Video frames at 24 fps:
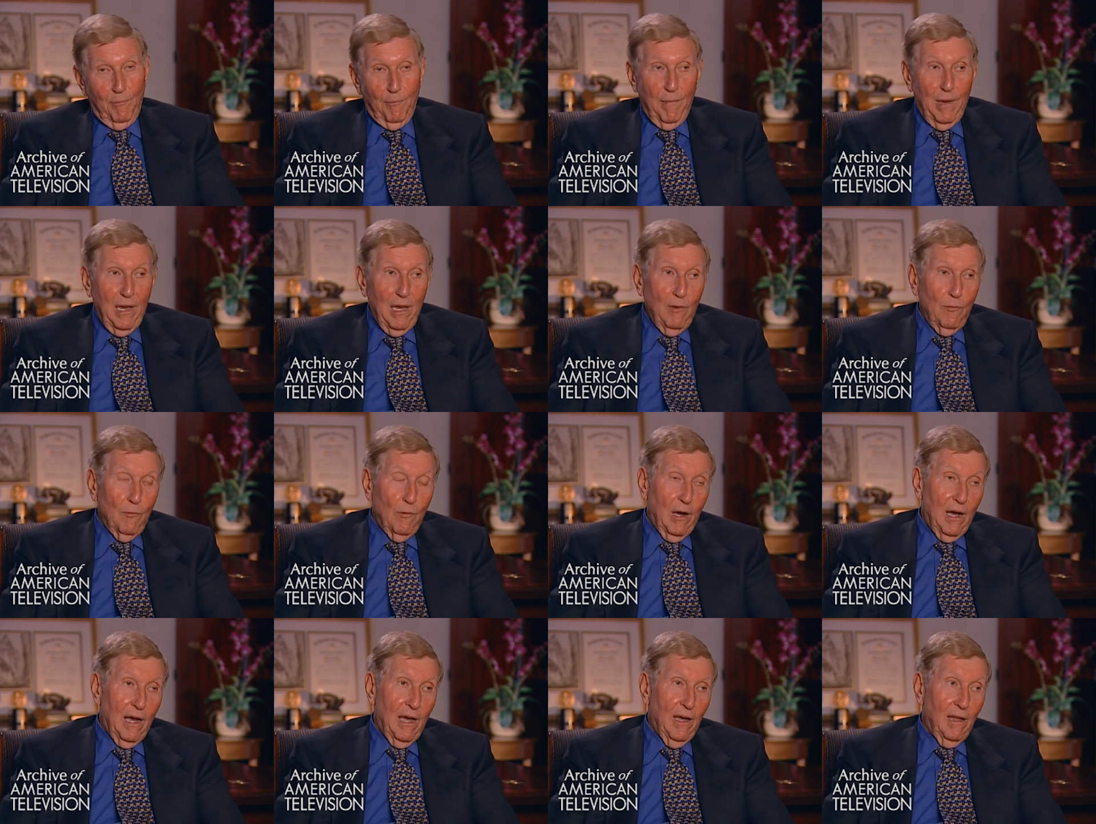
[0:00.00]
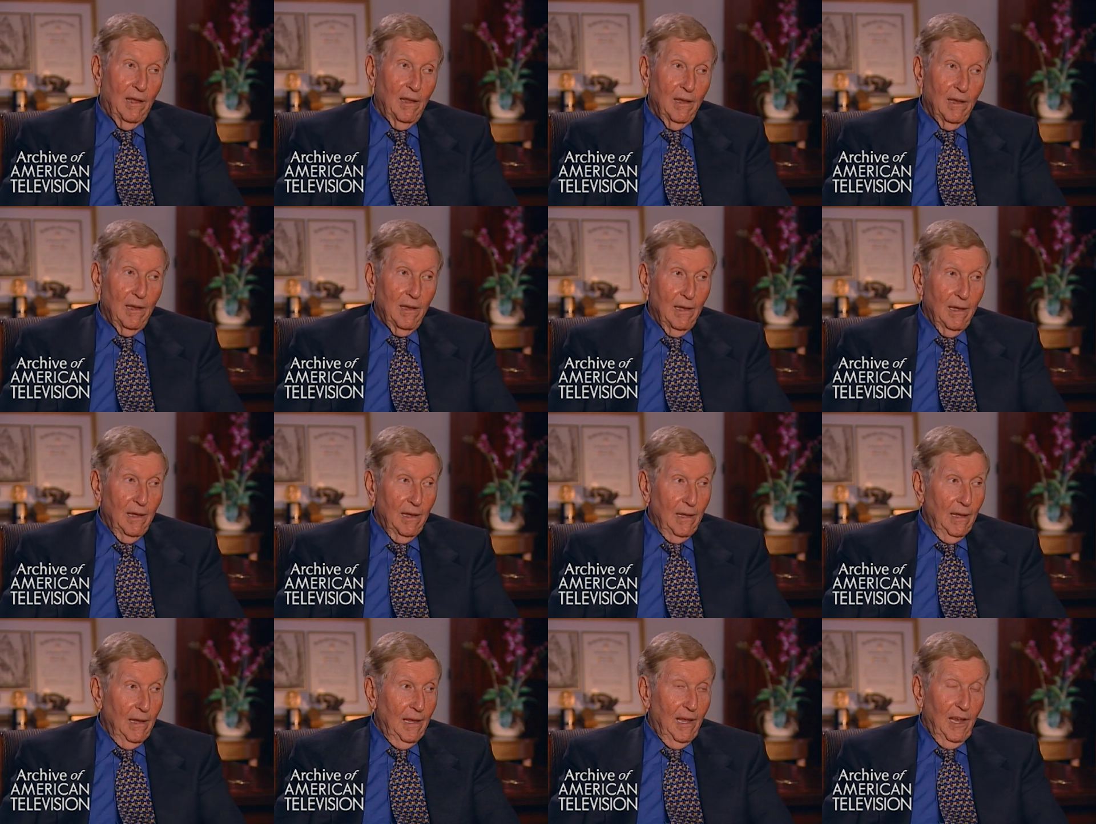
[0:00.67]
Meanwhile,
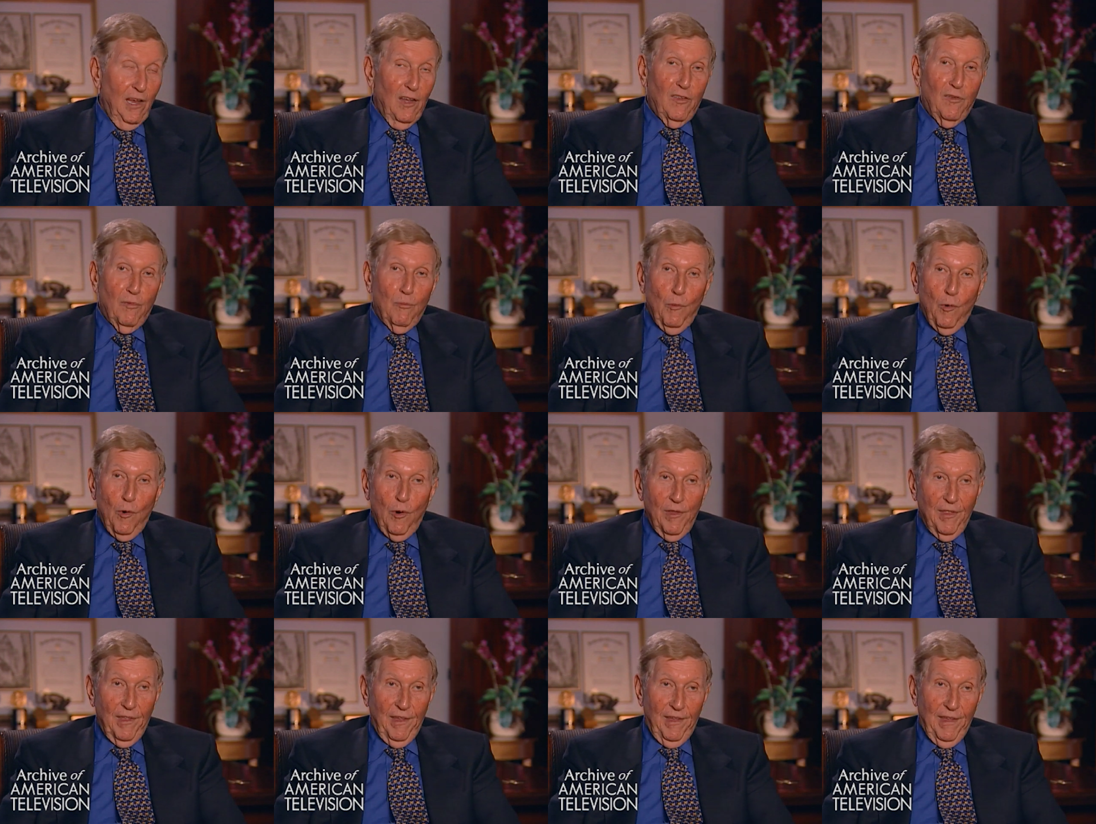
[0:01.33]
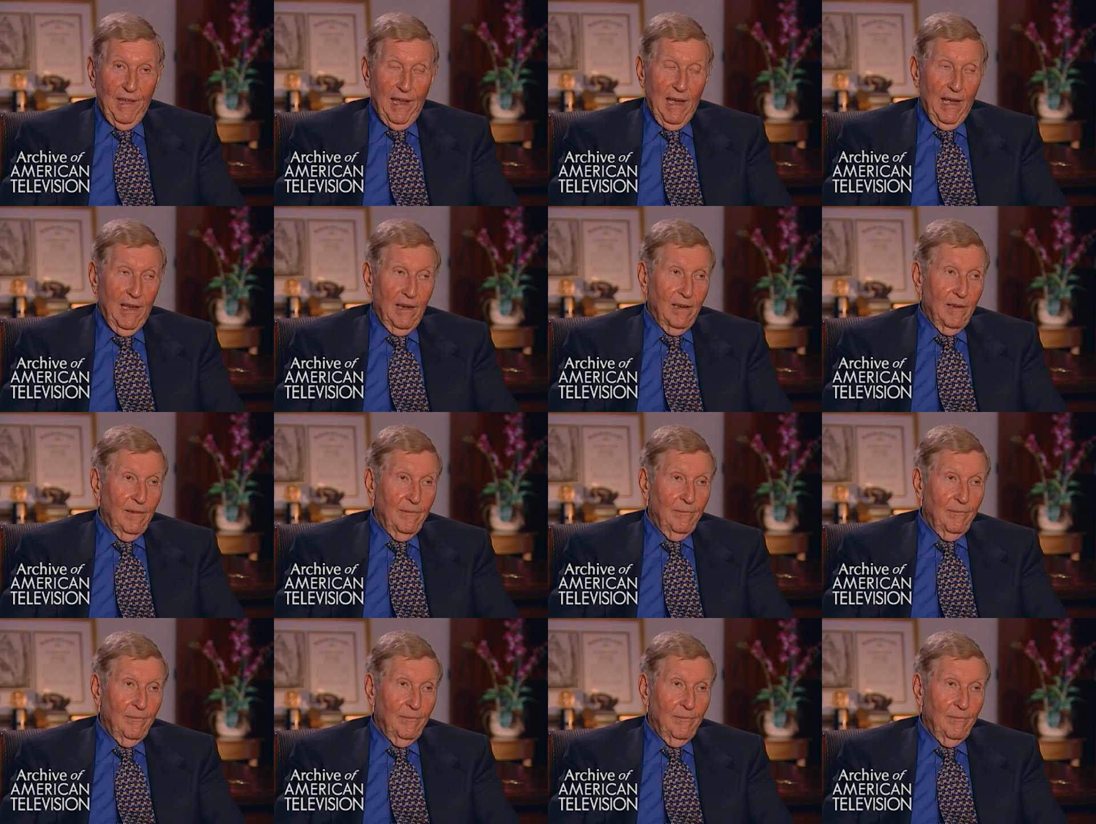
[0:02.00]
it's more than that.